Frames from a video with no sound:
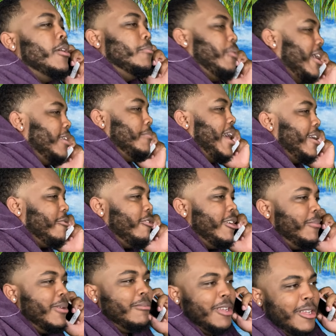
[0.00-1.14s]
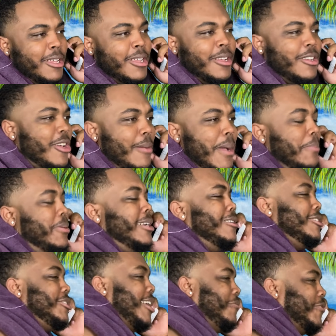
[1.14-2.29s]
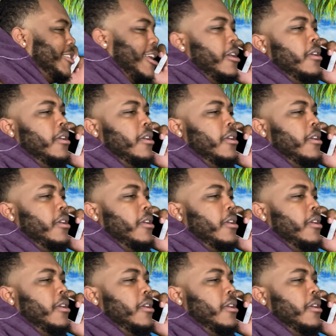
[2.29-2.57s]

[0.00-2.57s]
straight to my crib, and, you know, I might put it on the shelf or something.